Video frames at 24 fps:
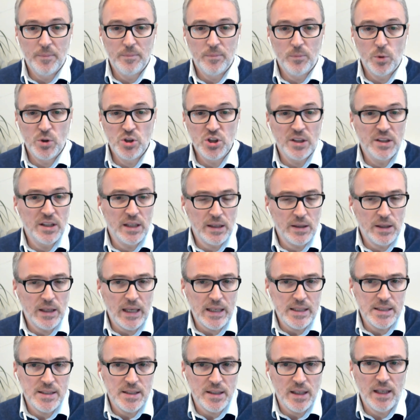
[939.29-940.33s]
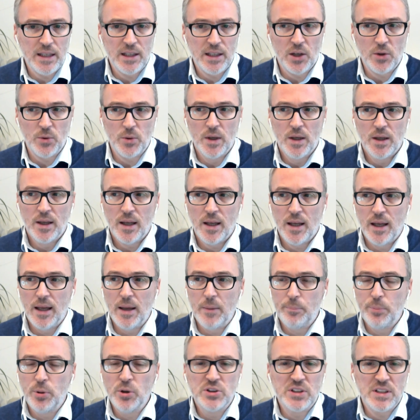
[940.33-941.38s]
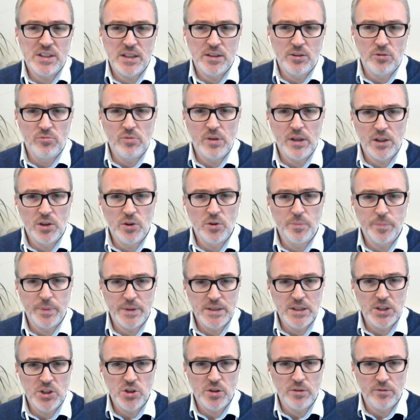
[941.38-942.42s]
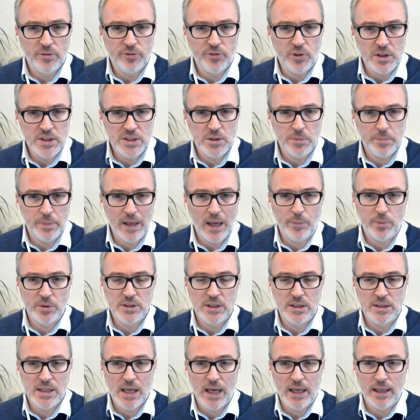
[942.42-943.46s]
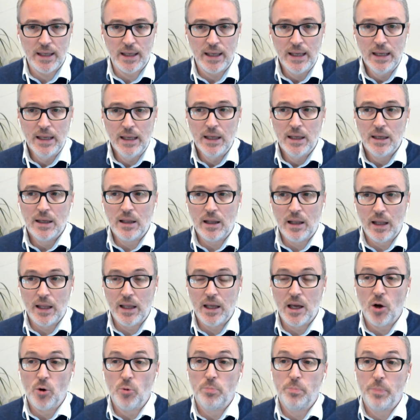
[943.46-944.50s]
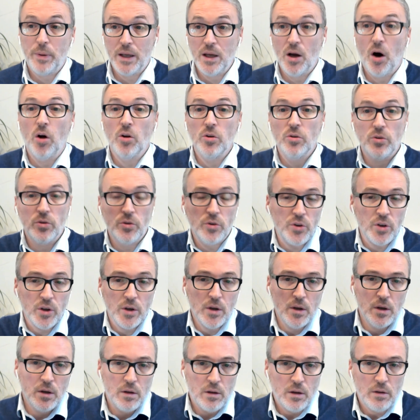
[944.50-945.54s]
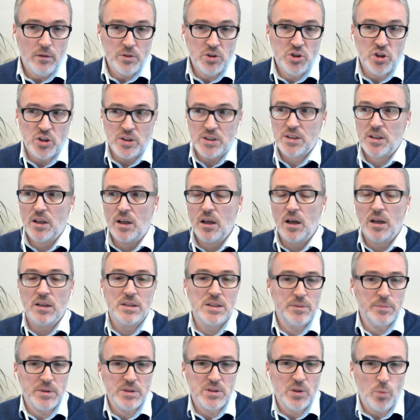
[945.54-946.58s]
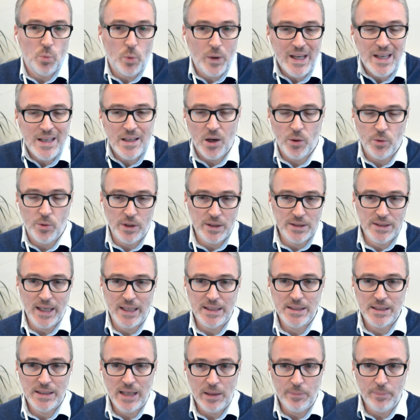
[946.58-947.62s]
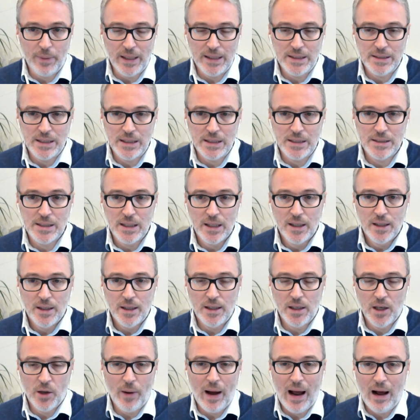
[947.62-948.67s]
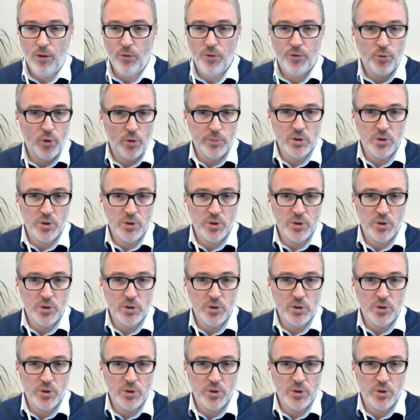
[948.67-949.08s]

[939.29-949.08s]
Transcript: which I think is, you know, it puts us in a really good position for us to be able to take Cleo beyond just the customers that we know on a day-to-day basis, you know, out through a